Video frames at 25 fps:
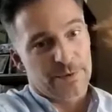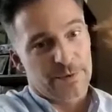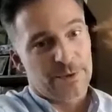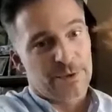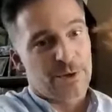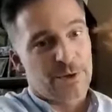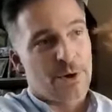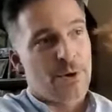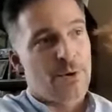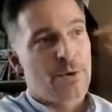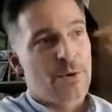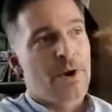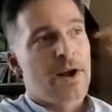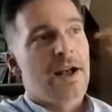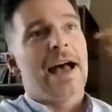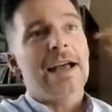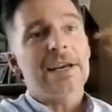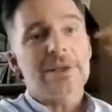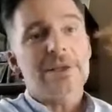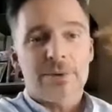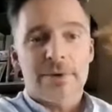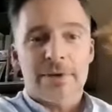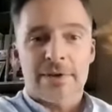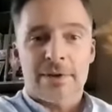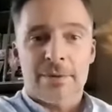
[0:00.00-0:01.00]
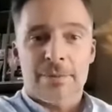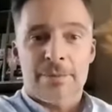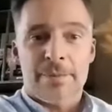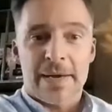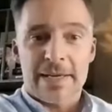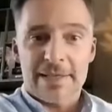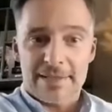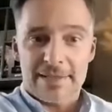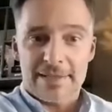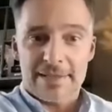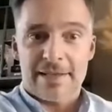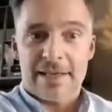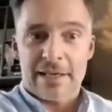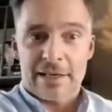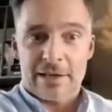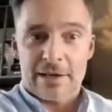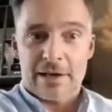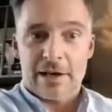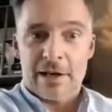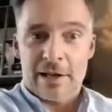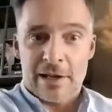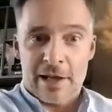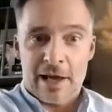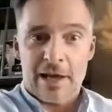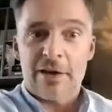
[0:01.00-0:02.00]
So actually, the best
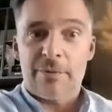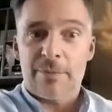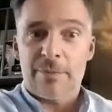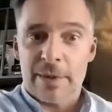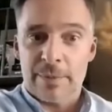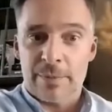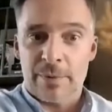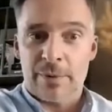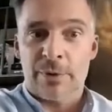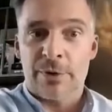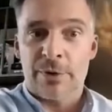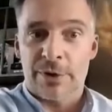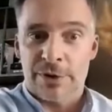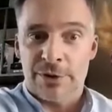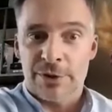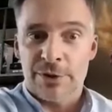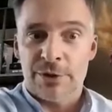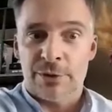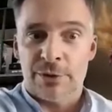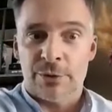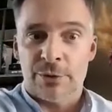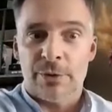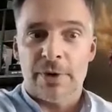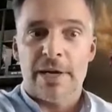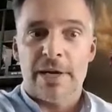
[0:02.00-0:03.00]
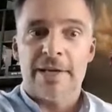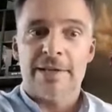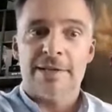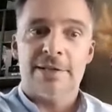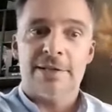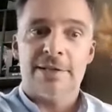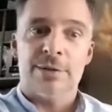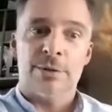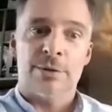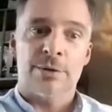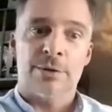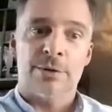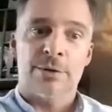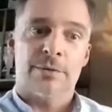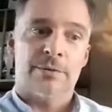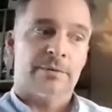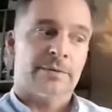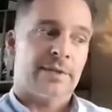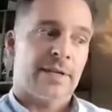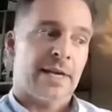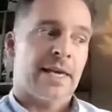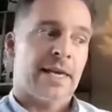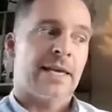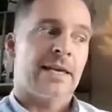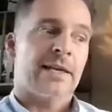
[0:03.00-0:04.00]
thing a lot of people could do is to
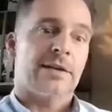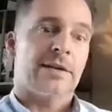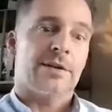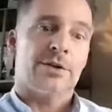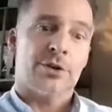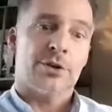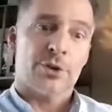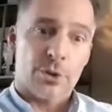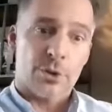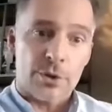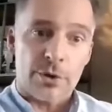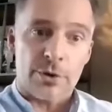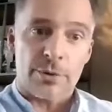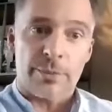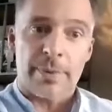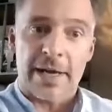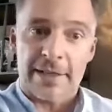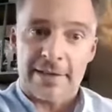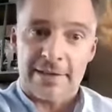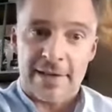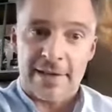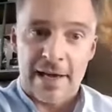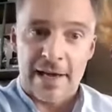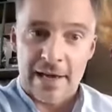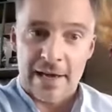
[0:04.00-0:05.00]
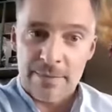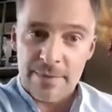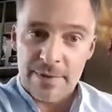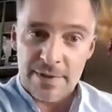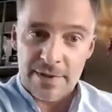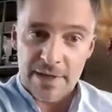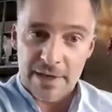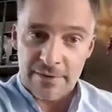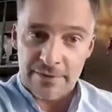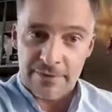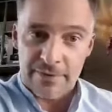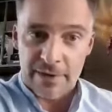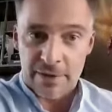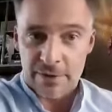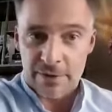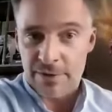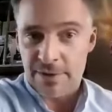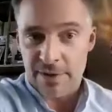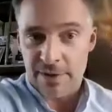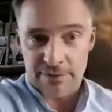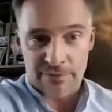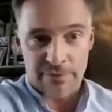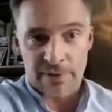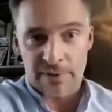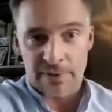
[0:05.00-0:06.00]
take shorter bedtimes if they're
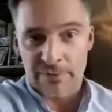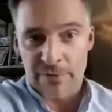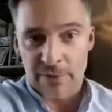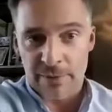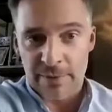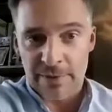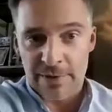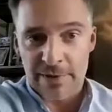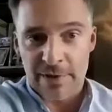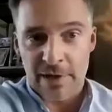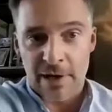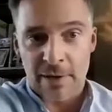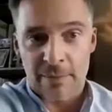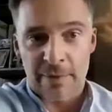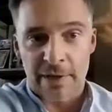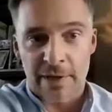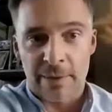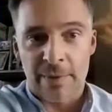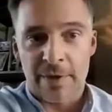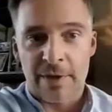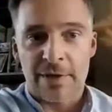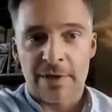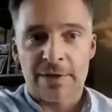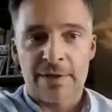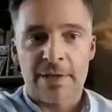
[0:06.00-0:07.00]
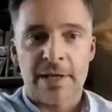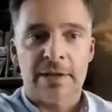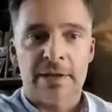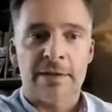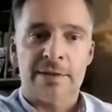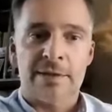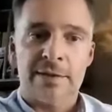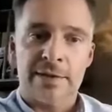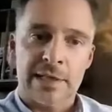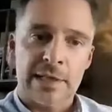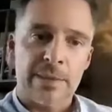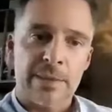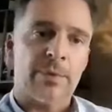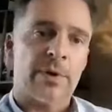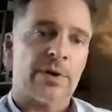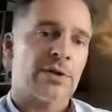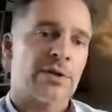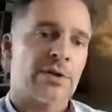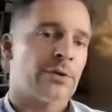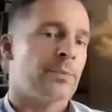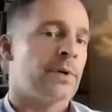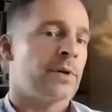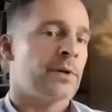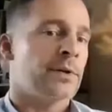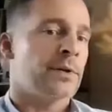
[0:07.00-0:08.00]
suffering from insomnia, because then the sleep
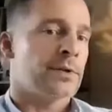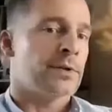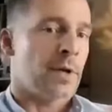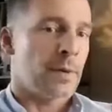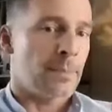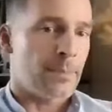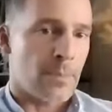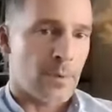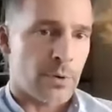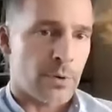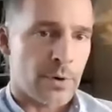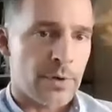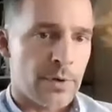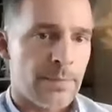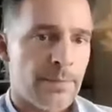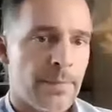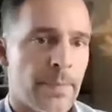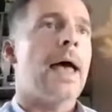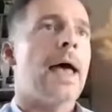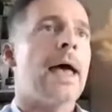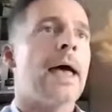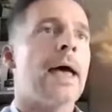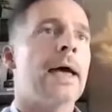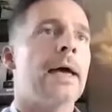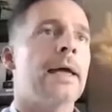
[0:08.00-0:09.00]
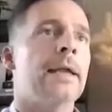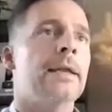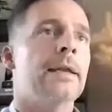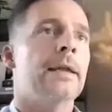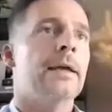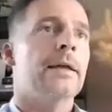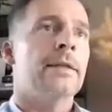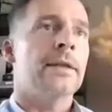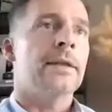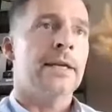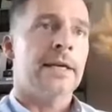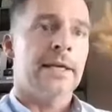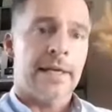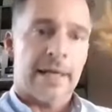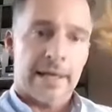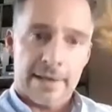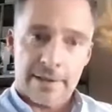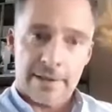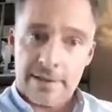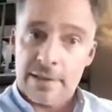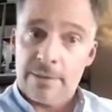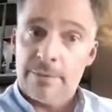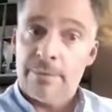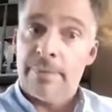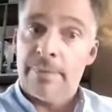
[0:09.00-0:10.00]
pressure builds up more and the
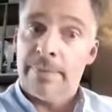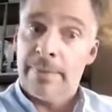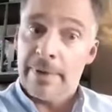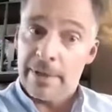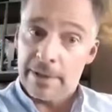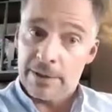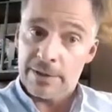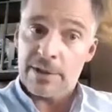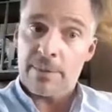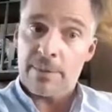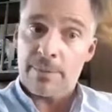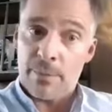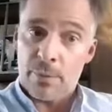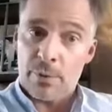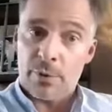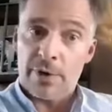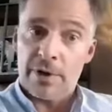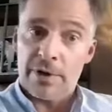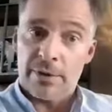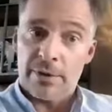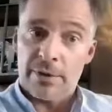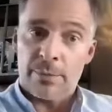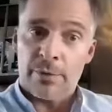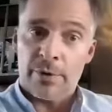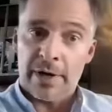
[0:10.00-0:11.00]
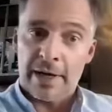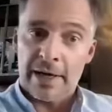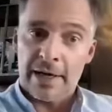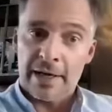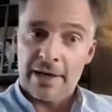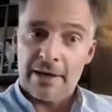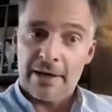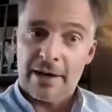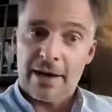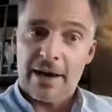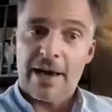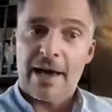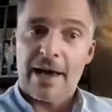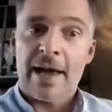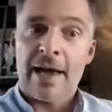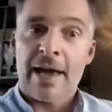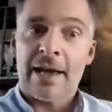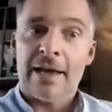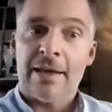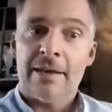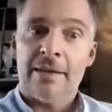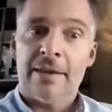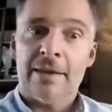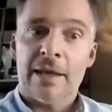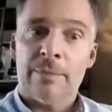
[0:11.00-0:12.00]
adenosine builds up more in the brain,
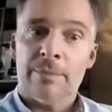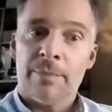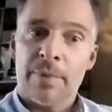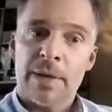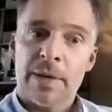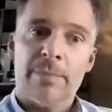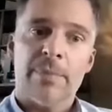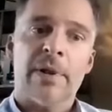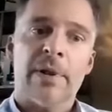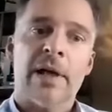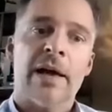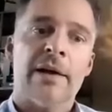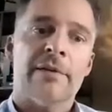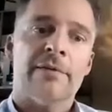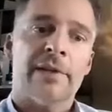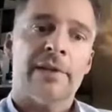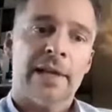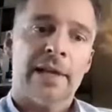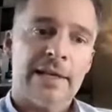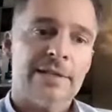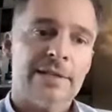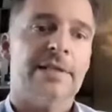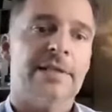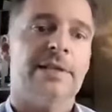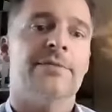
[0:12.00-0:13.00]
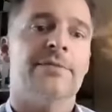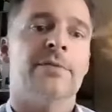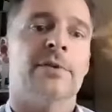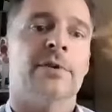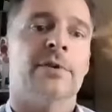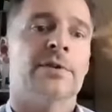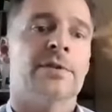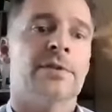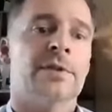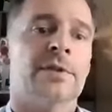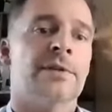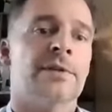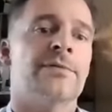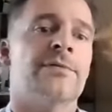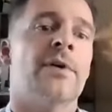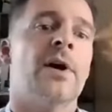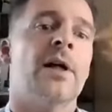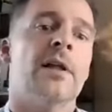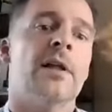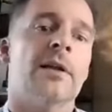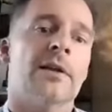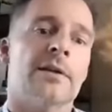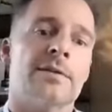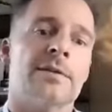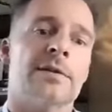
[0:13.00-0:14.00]
and then people have less difficulty
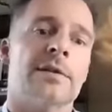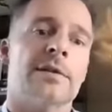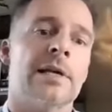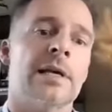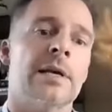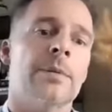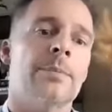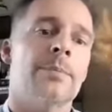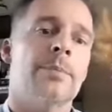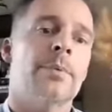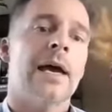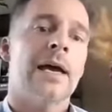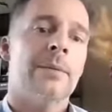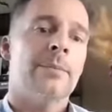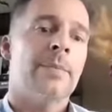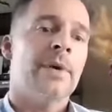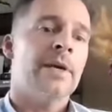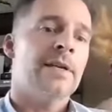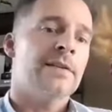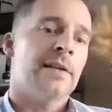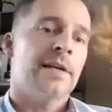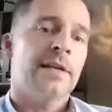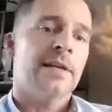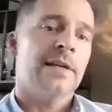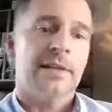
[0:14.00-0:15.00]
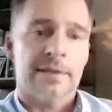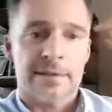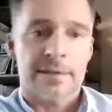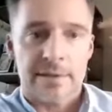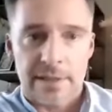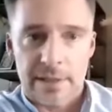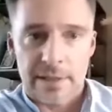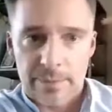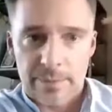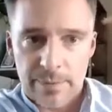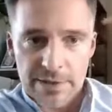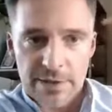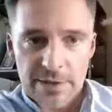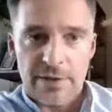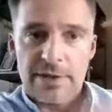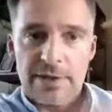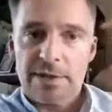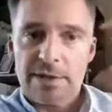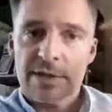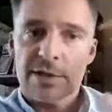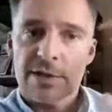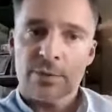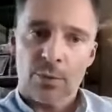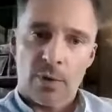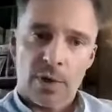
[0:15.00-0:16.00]
falling asleep and maintaining sleep. So
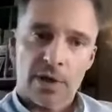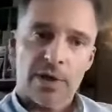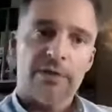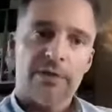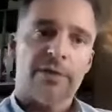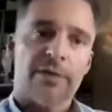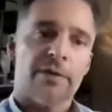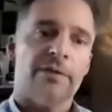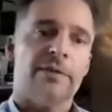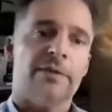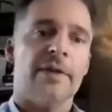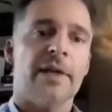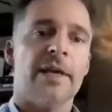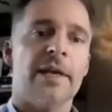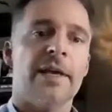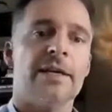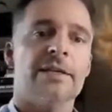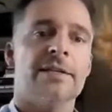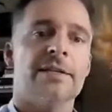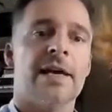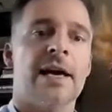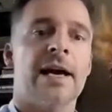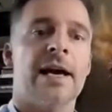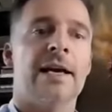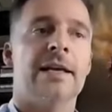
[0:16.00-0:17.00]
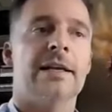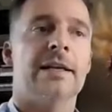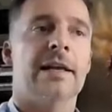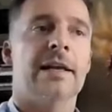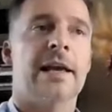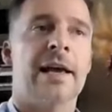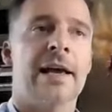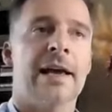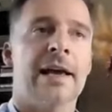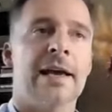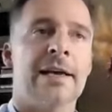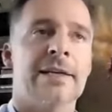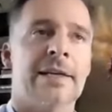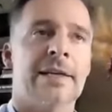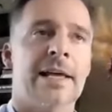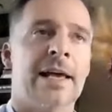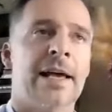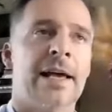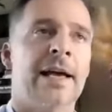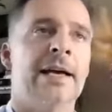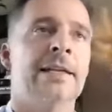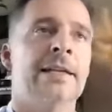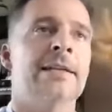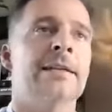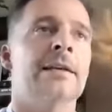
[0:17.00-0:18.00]
this is one of the things that has
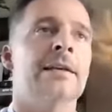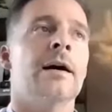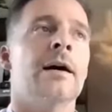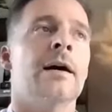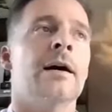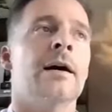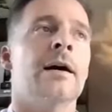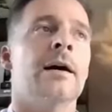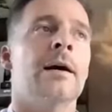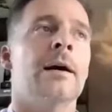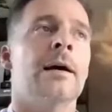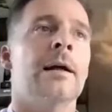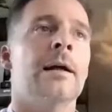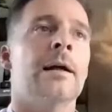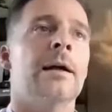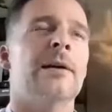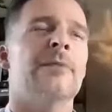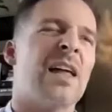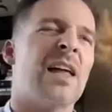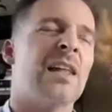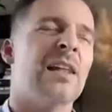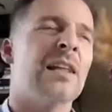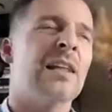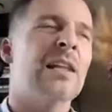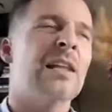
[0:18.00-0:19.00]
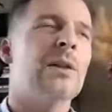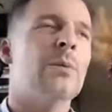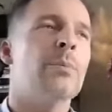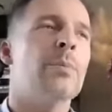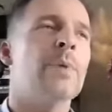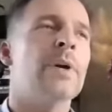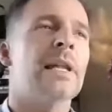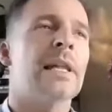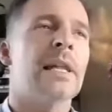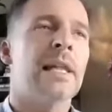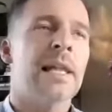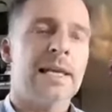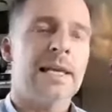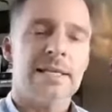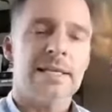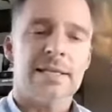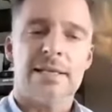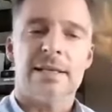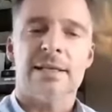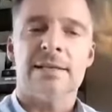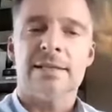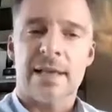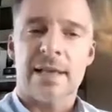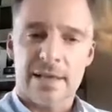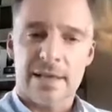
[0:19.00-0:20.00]
had a little bit less
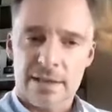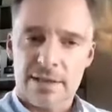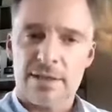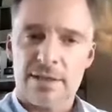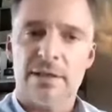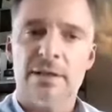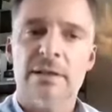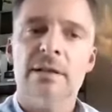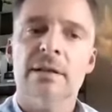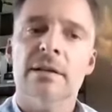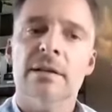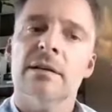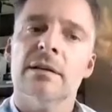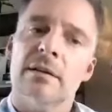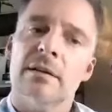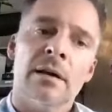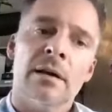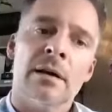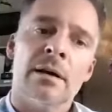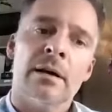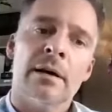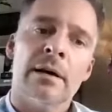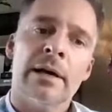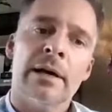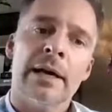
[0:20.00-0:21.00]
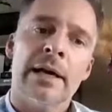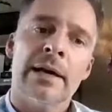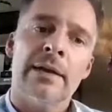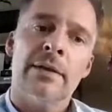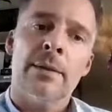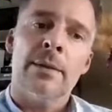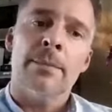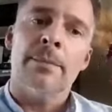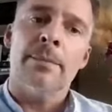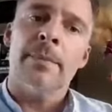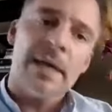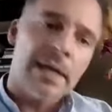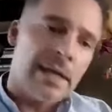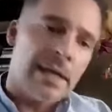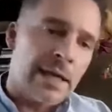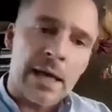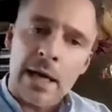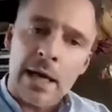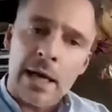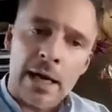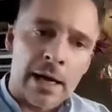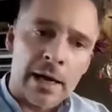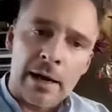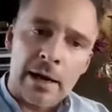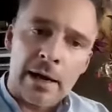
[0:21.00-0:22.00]
attention in the
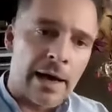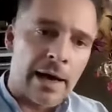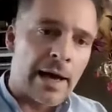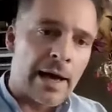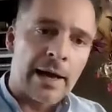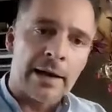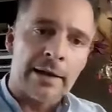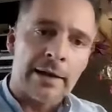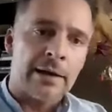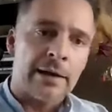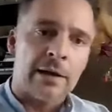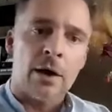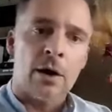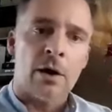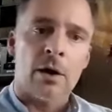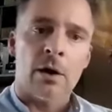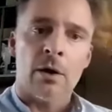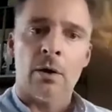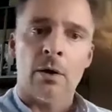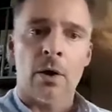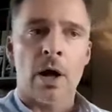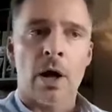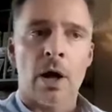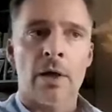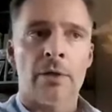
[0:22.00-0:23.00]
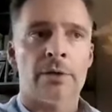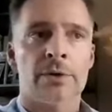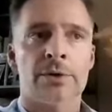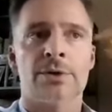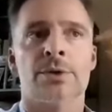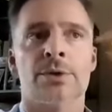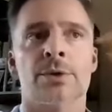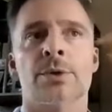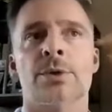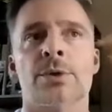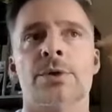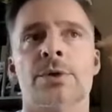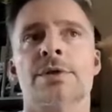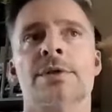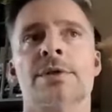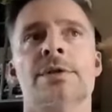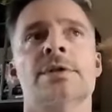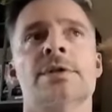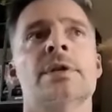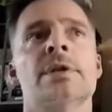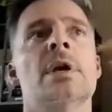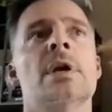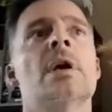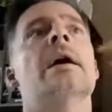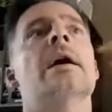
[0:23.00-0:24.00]
media and in all other
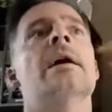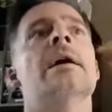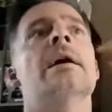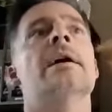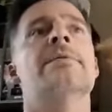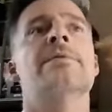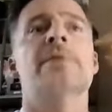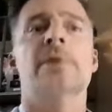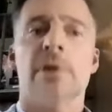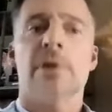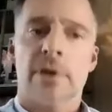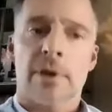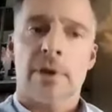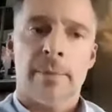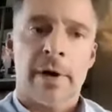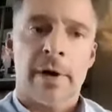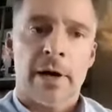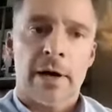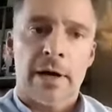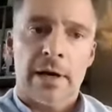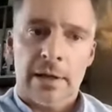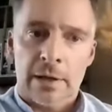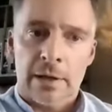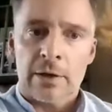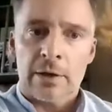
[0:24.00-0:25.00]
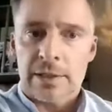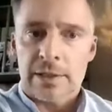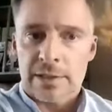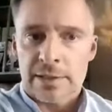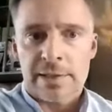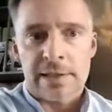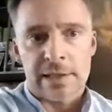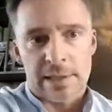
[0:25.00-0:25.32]
sources if you look at